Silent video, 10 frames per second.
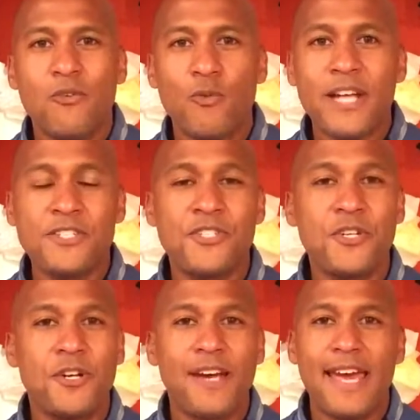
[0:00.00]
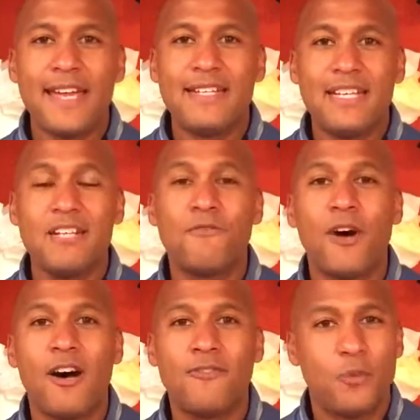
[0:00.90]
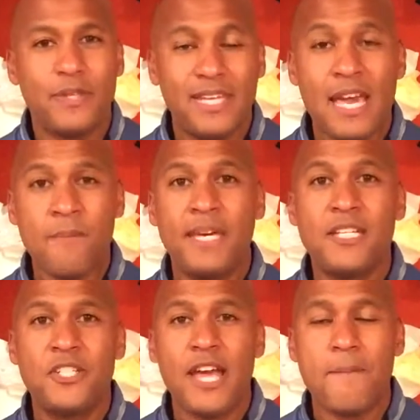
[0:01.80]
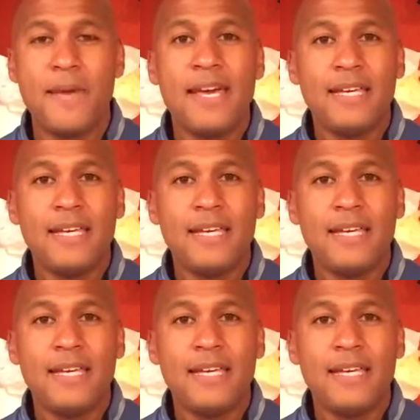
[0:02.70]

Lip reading: register and get involved with Camp Kid Jam.